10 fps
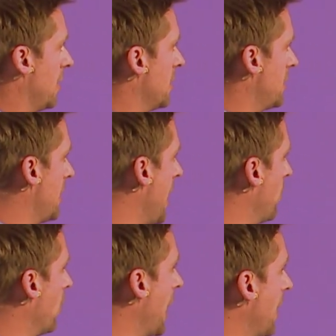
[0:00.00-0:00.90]
and
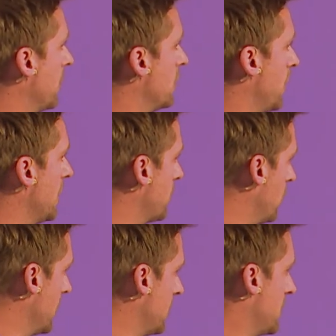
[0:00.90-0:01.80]
understand what happens when
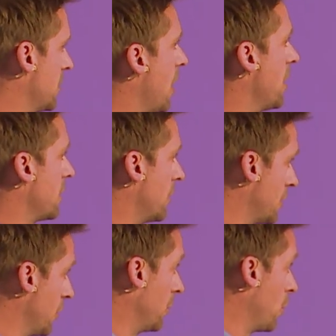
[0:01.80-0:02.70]
small businesses are asking
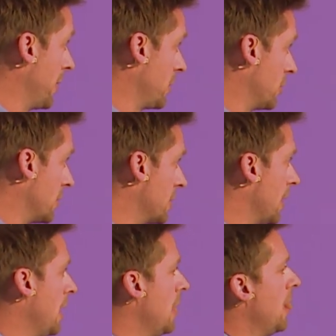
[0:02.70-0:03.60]
certain questions.
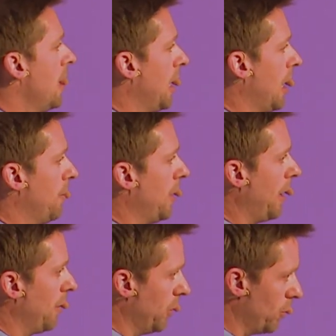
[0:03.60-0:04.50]

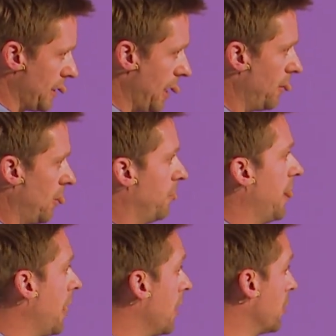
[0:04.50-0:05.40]
We also have a lot of
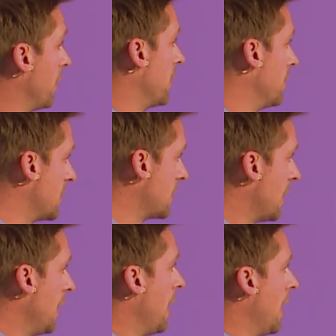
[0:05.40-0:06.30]
our algorithms,
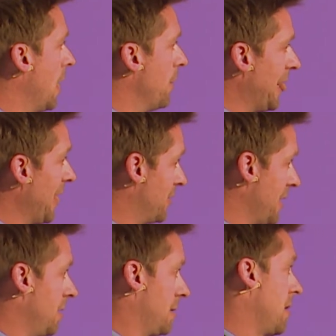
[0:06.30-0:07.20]
and our
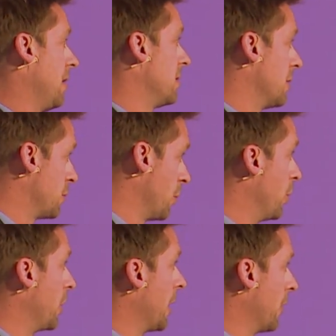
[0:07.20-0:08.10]
data scientists are
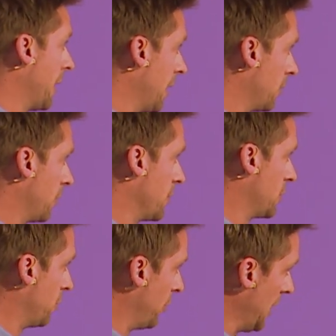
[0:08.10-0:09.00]
working on the algorithms
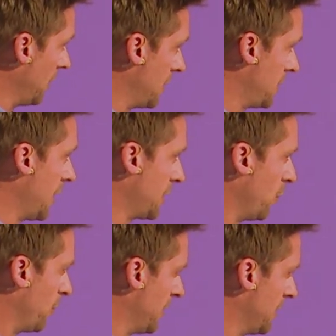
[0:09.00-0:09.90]
to really understand
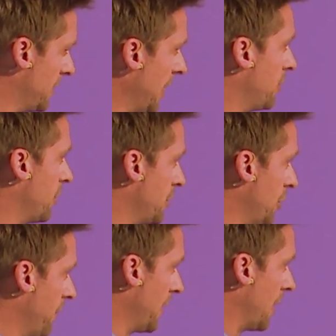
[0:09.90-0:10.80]
small business data and
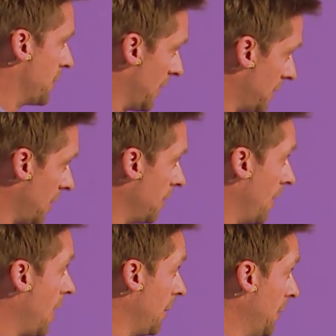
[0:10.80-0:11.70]
serve that up. So that's
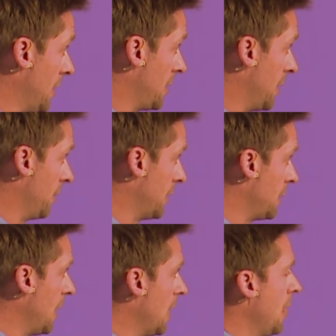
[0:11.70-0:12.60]
the IP side of
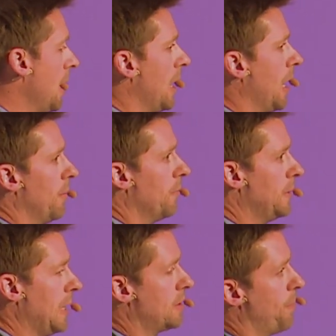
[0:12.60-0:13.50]
it.
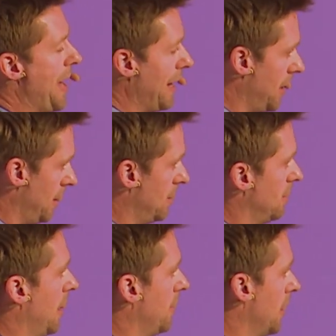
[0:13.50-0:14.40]
Yes, the back end
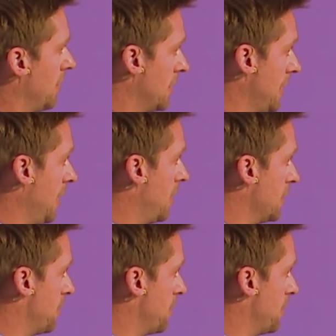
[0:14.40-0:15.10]
and the tech is